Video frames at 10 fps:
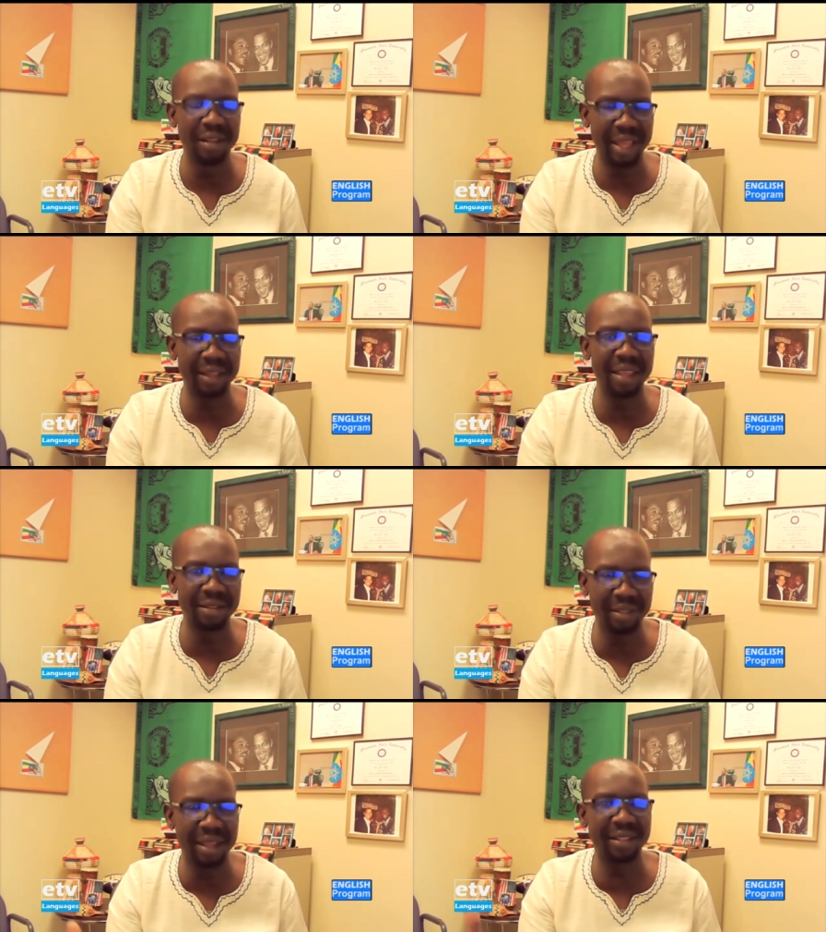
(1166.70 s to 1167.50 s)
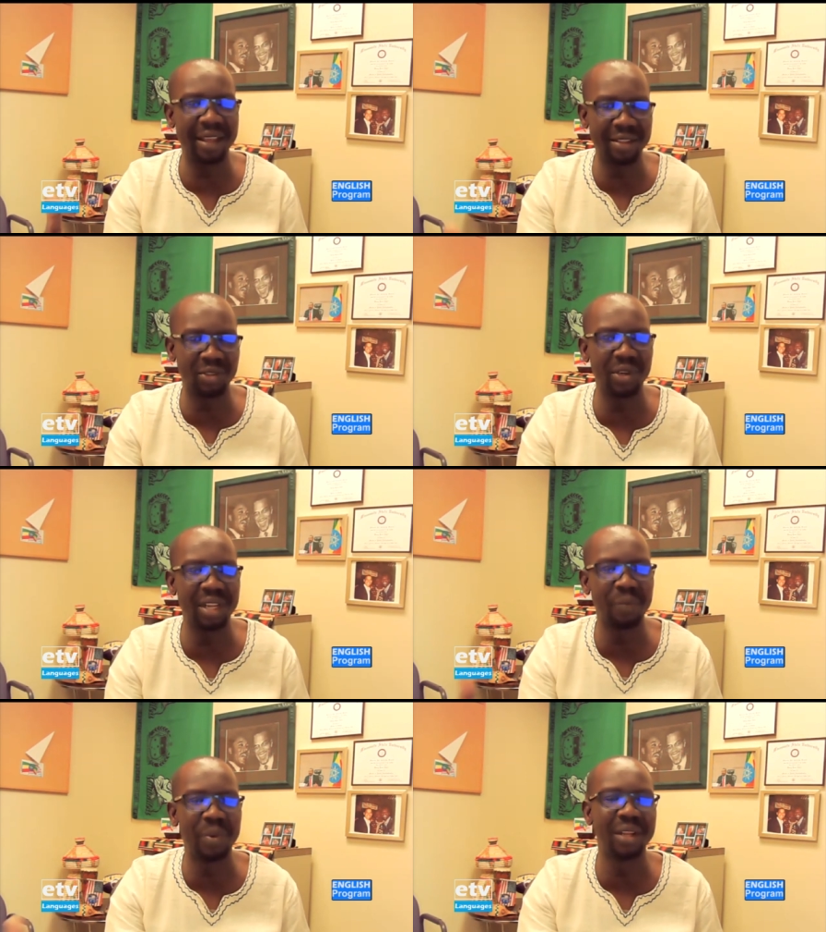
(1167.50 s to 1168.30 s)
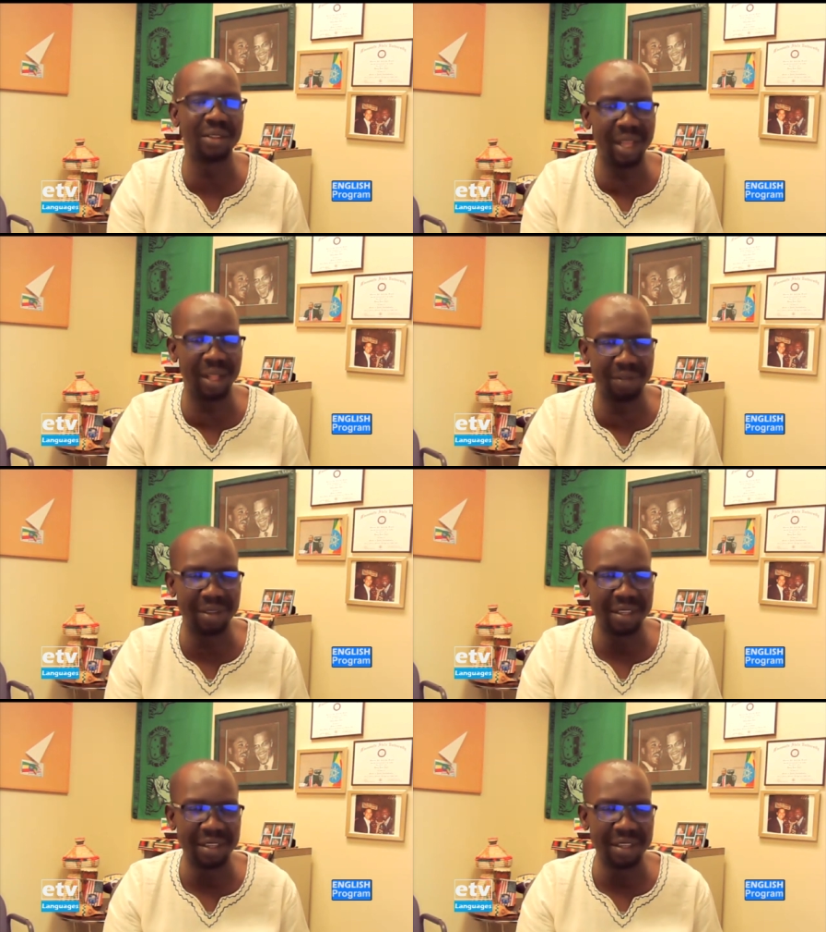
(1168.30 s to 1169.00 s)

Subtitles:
like they said, history repeats itself.